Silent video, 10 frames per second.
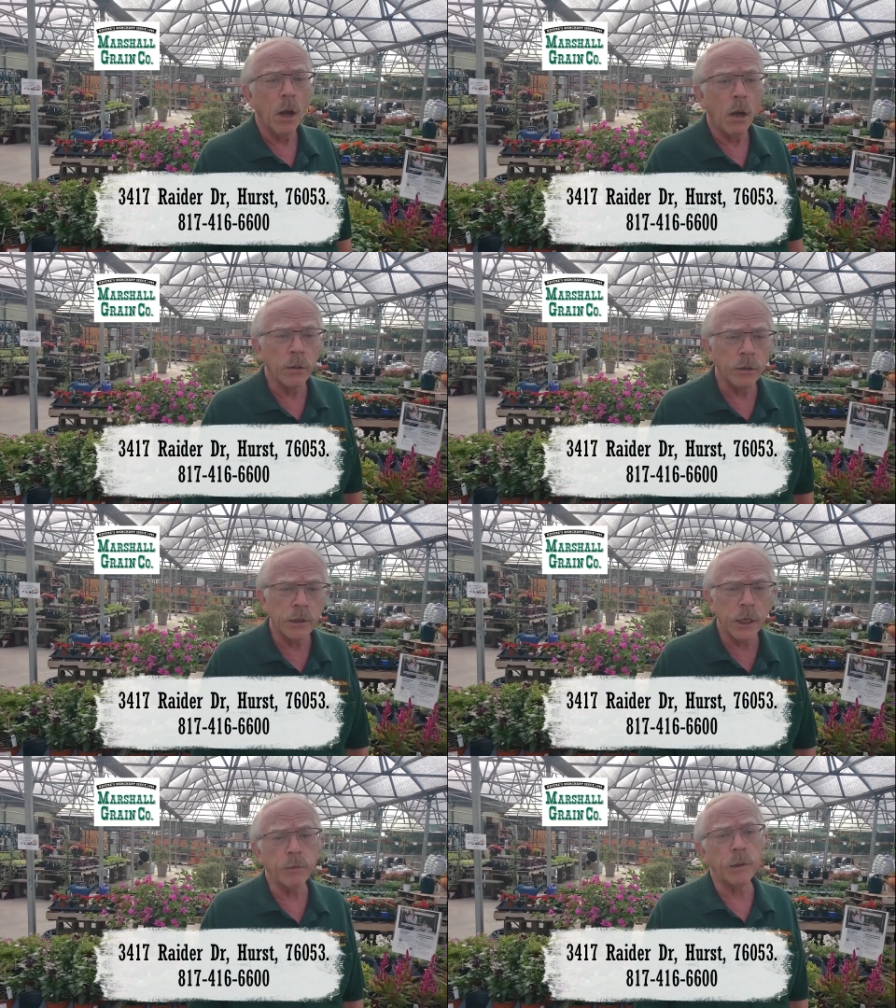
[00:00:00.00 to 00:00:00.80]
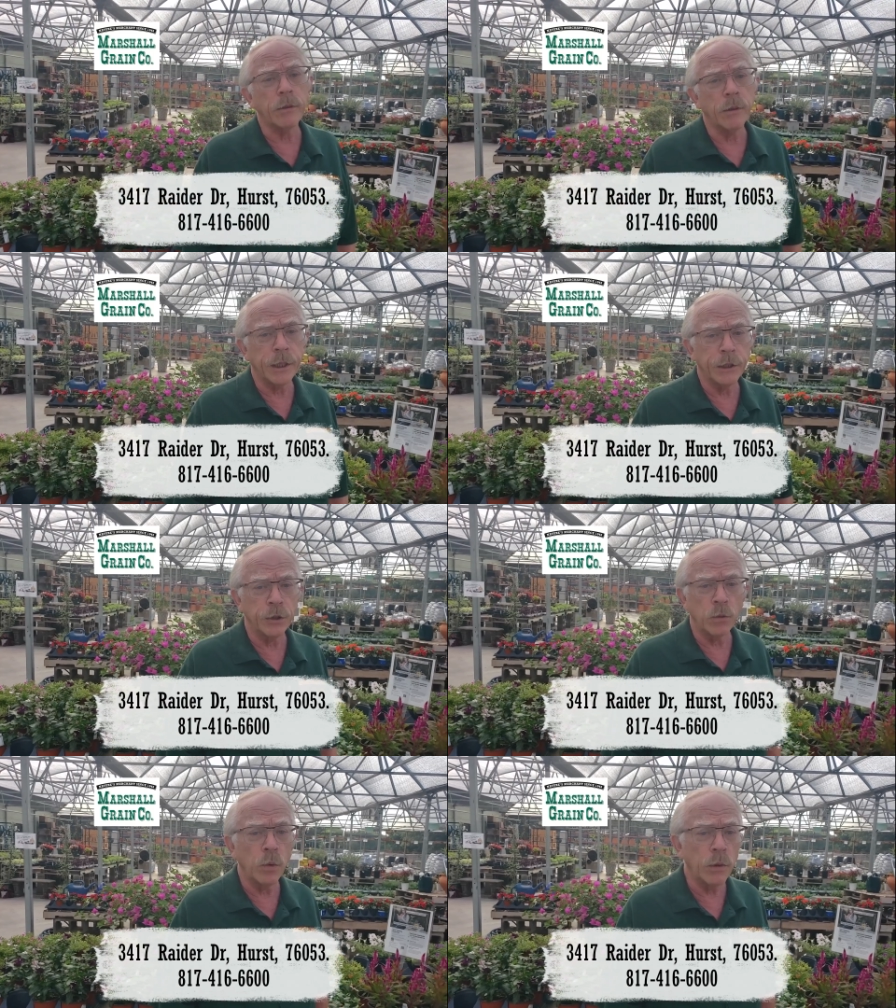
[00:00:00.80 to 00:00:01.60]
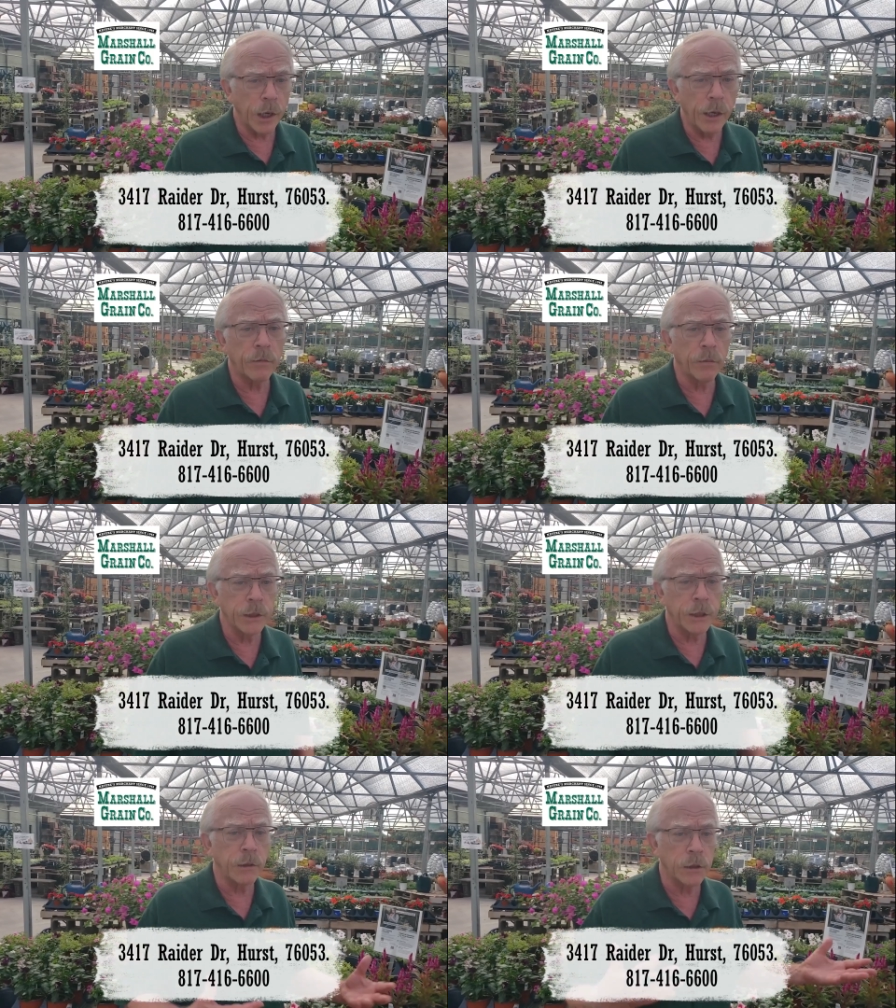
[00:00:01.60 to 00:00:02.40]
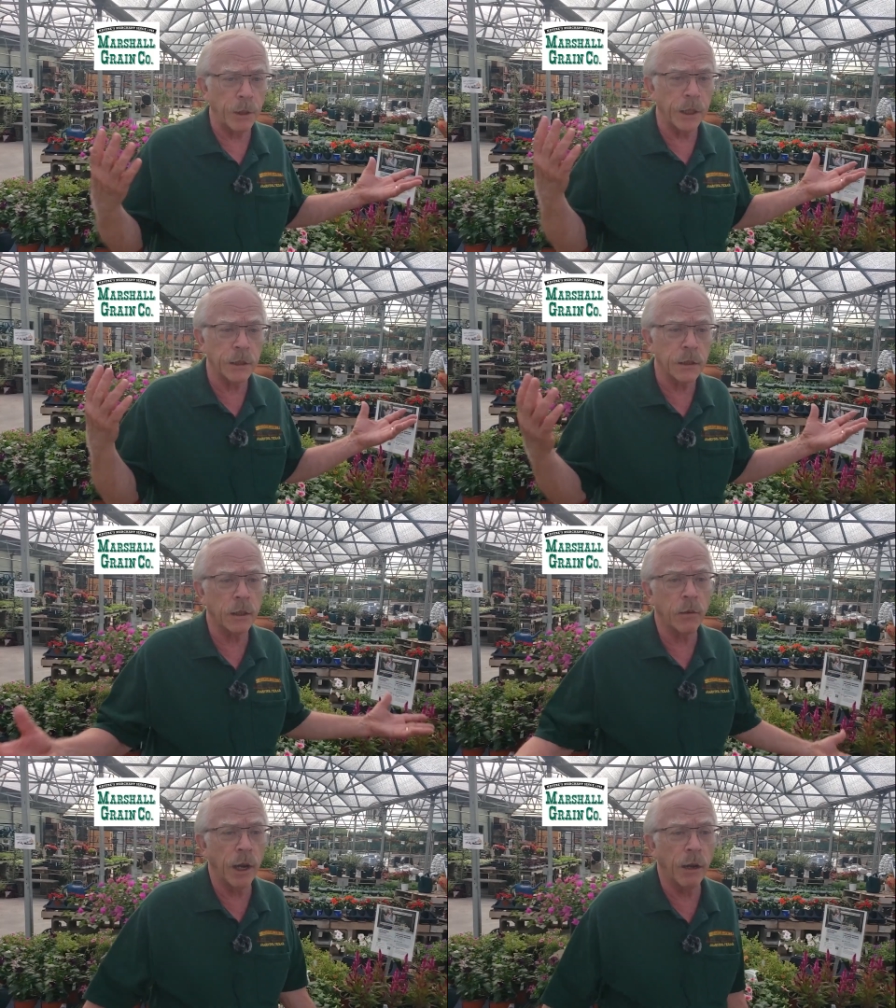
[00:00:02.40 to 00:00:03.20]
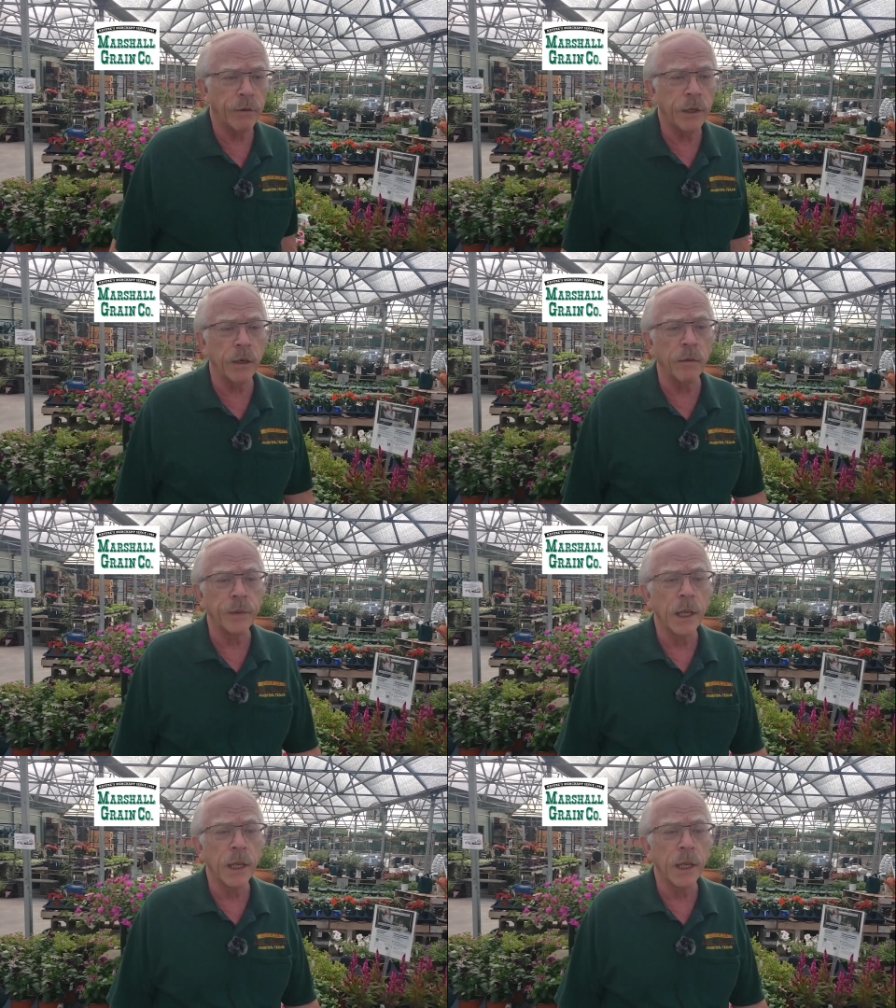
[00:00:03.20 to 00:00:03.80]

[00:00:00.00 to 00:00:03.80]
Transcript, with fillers: Although the temporary location won't have retail space like we have here,